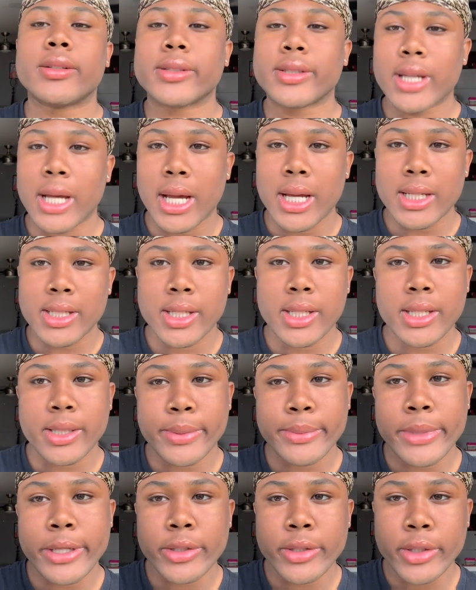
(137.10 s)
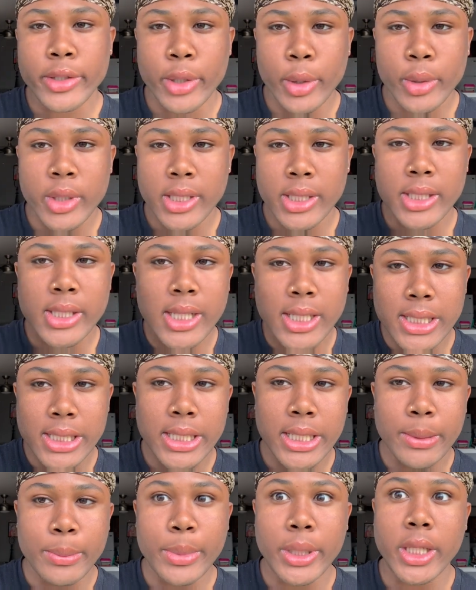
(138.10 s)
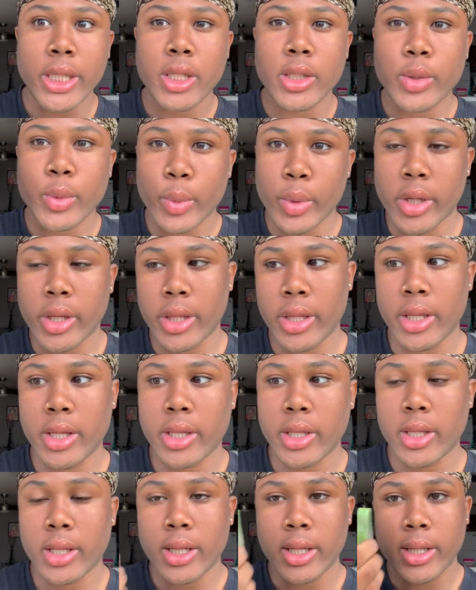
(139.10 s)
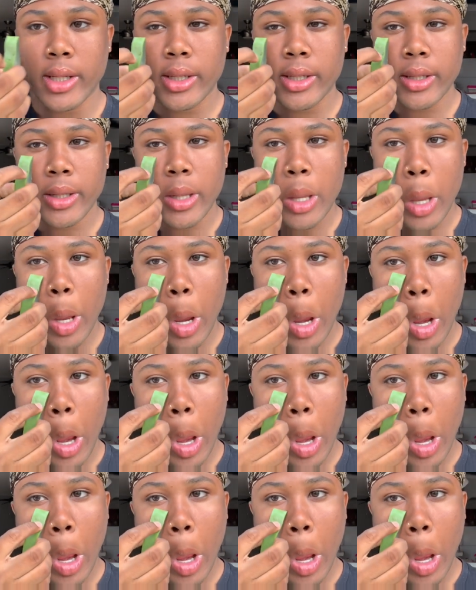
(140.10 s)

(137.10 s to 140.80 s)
Guys, this smells so disgusting, but it's worth it. Like.